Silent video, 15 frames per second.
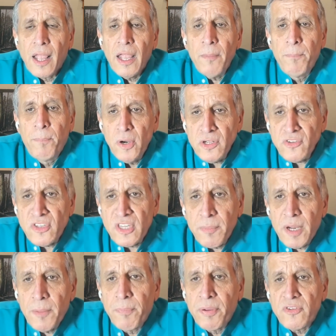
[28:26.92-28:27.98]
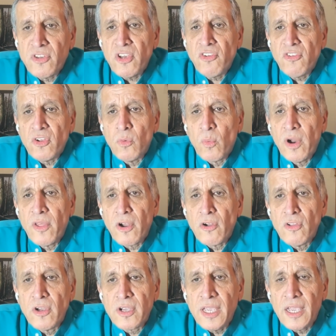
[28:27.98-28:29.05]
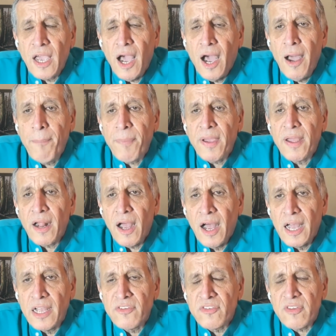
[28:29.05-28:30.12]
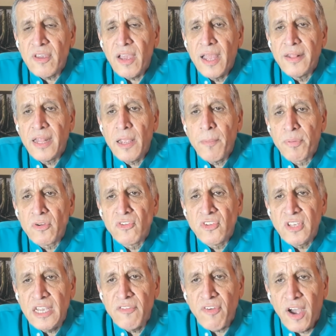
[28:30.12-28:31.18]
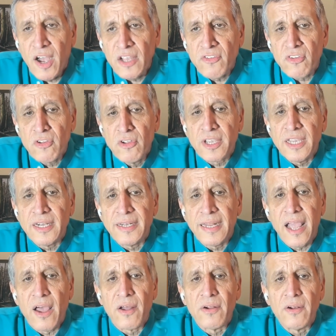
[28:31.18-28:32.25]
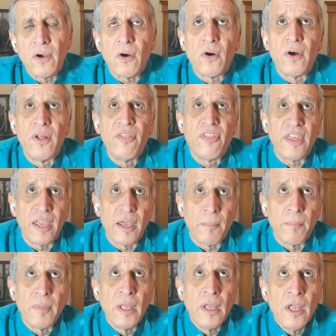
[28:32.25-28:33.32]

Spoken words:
it puts them in a position where they're looking up at us and they perceive us looking down on them.